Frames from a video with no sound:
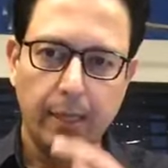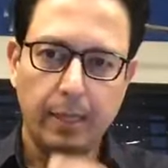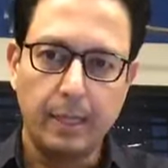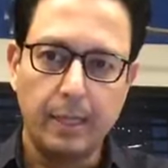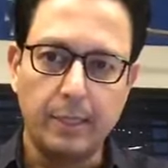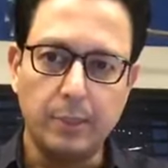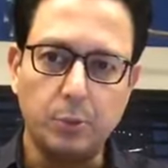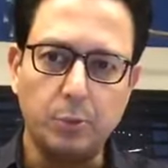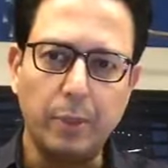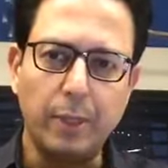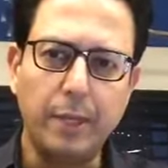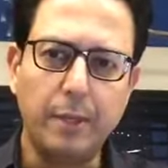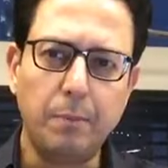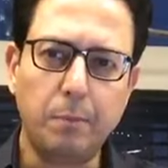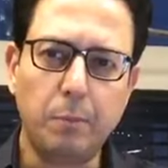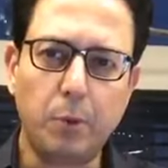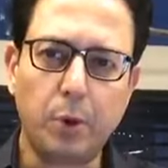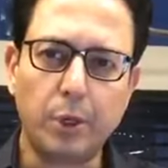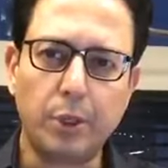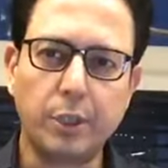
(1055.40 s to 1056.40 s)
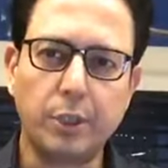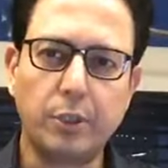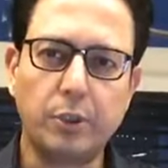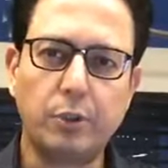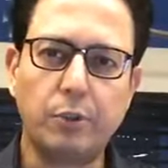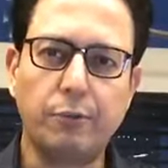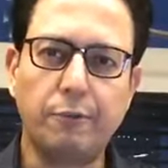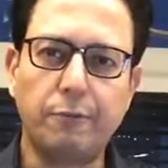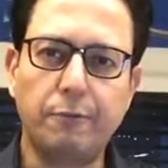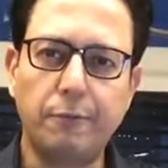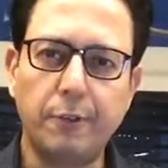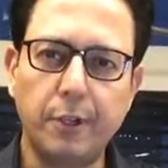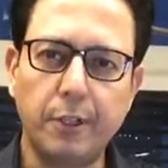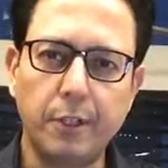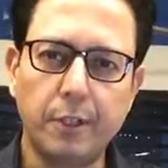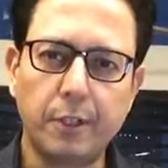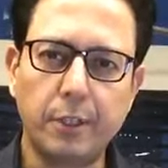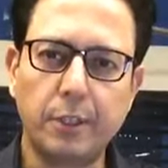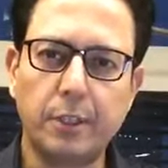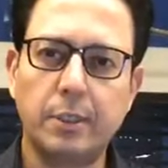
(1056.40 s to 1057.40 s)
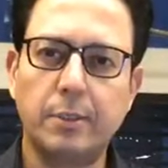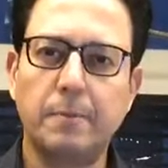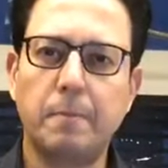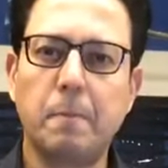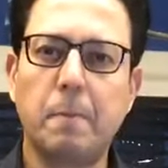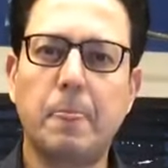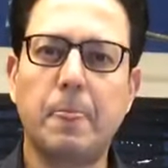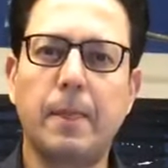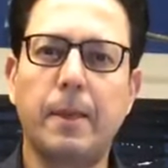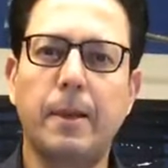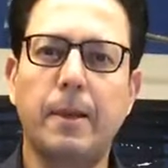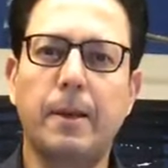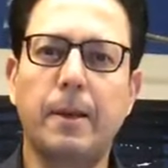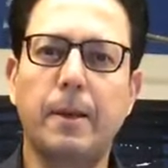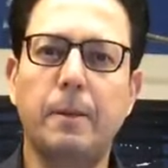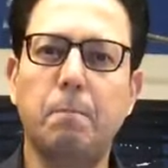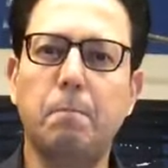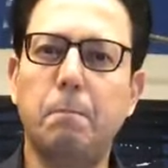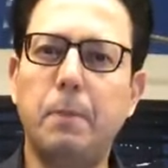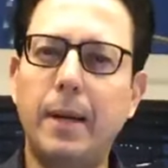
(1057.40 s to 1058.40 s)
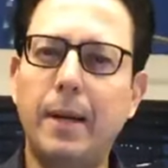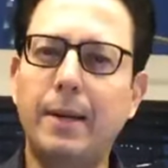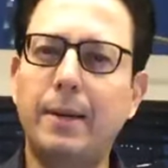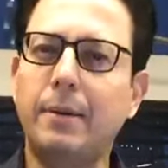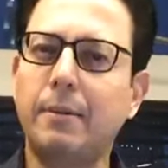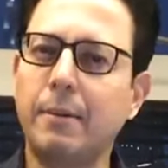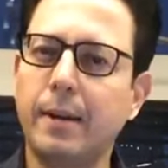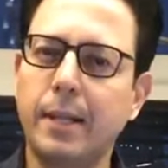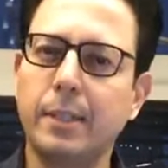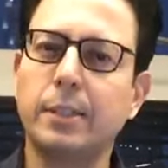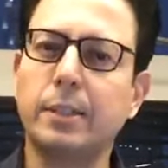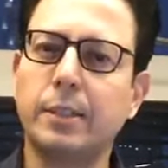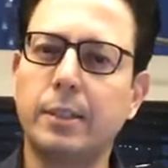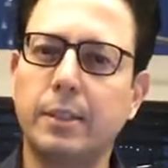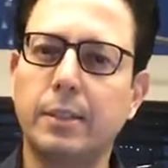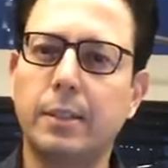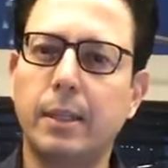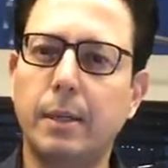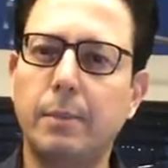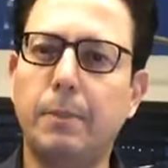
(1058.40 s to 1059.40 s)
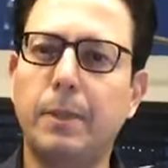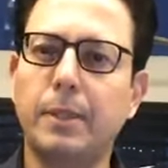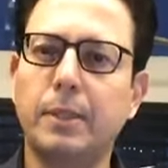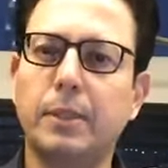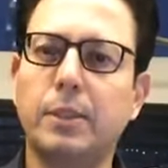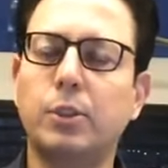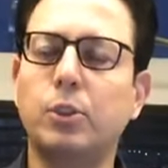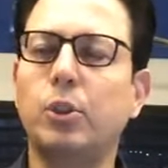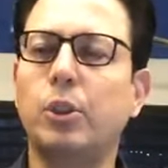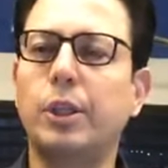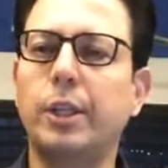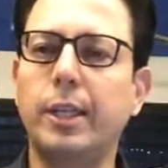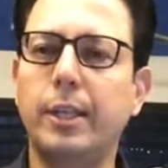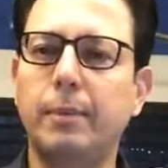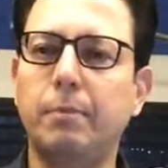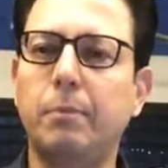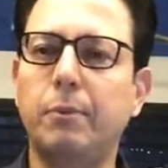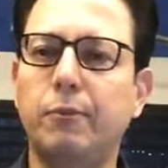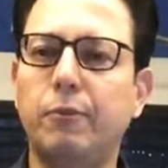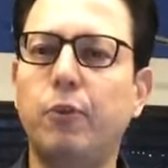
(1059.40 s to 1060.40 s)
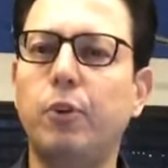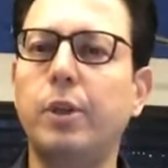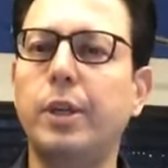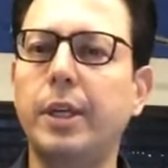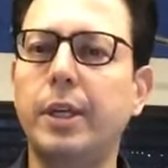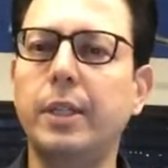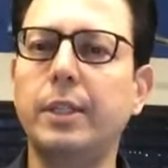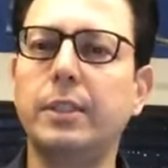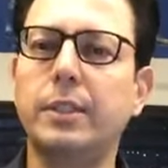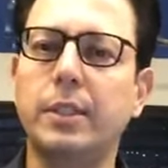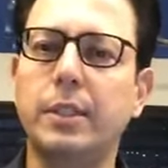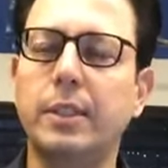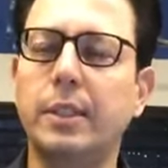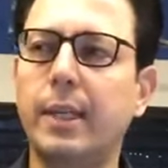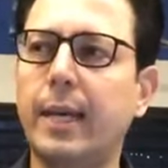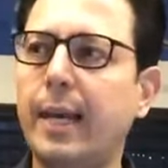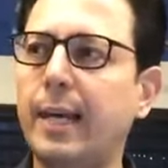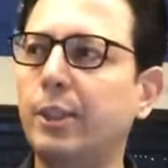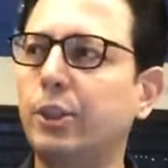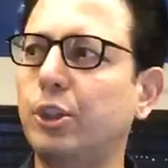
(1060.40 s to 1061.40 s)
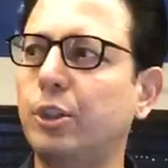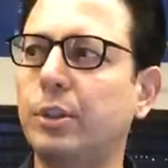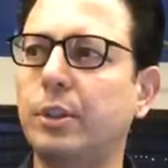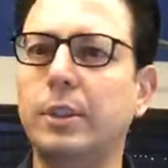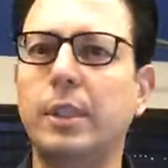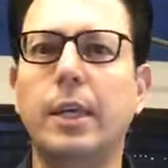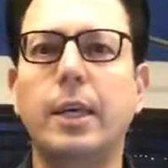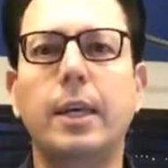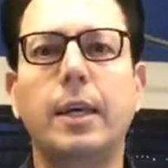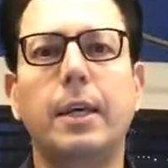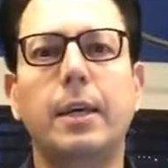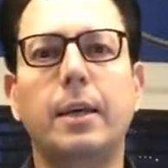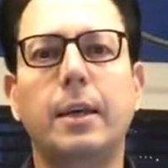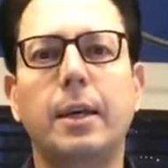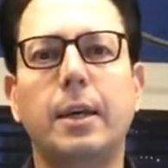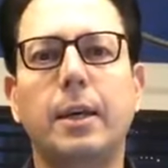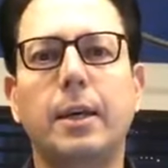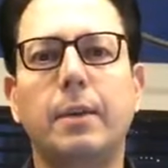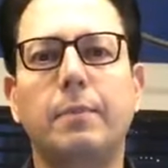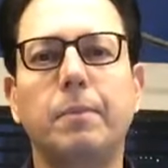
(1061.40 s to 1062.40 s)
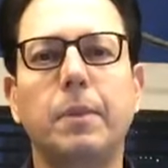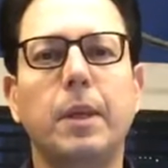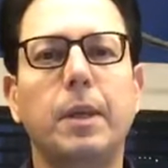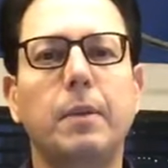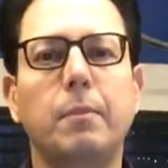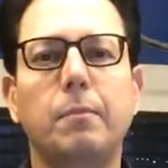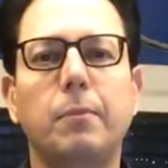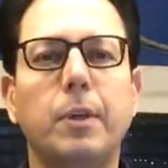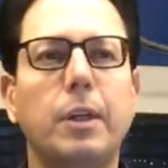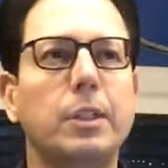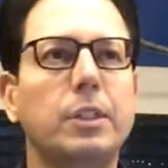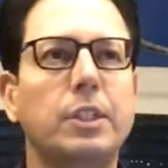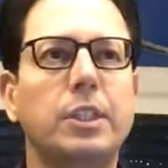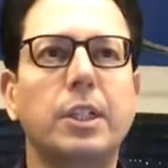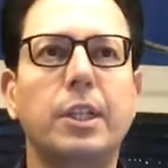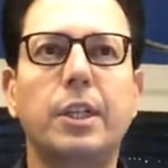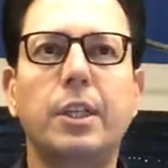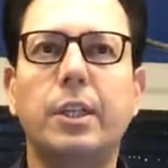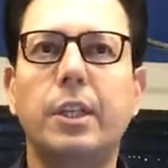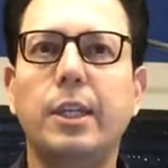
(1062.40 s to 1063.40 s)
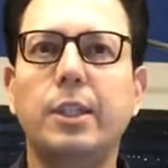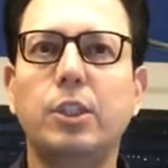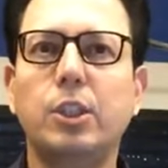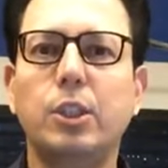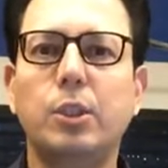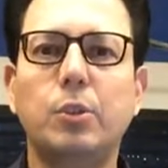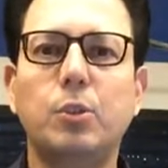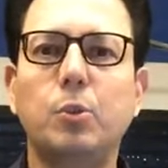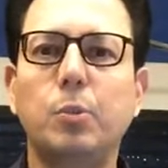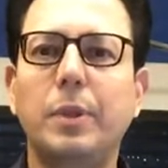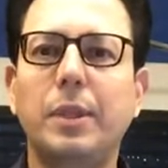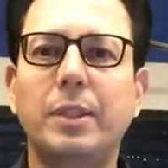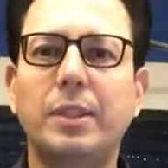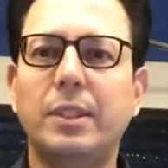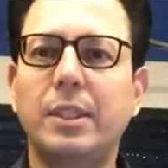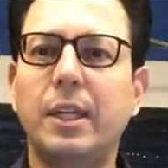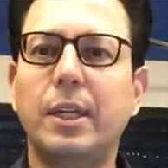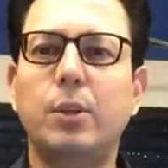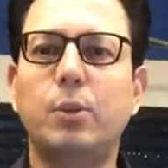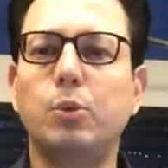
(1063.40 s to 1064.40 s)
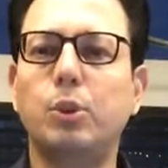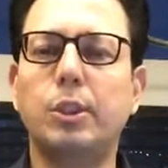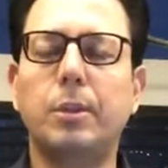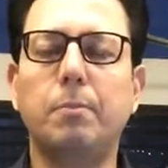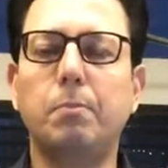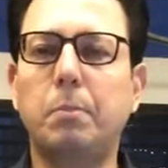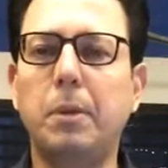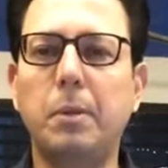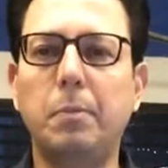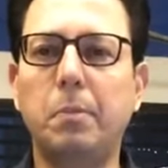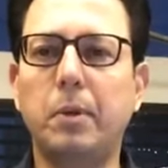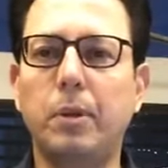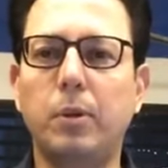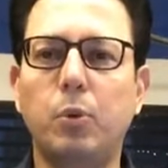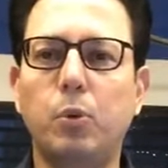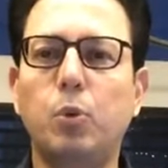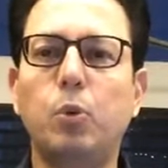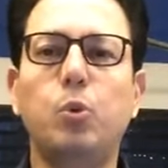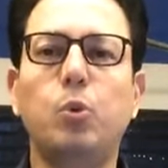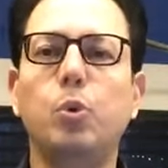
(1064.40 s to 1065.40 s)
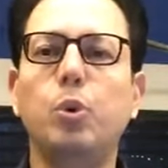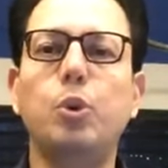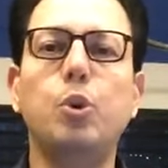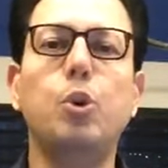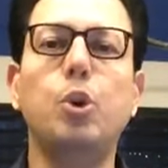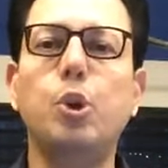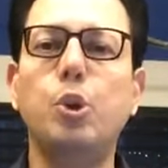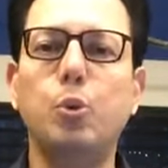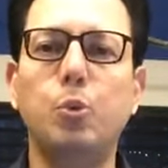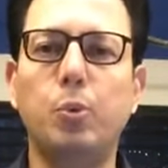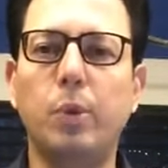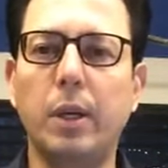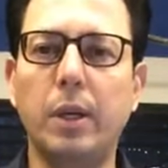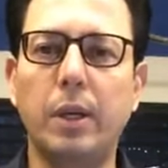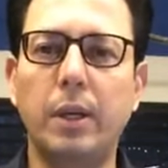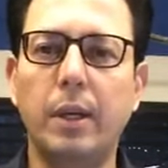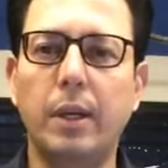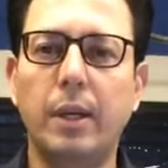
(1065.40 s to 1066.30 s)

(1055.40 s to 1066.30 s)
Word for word: it's very important to first uh, build trust amongst your team before taking certain actions. Uh, certain things that you may say to some people who know you well,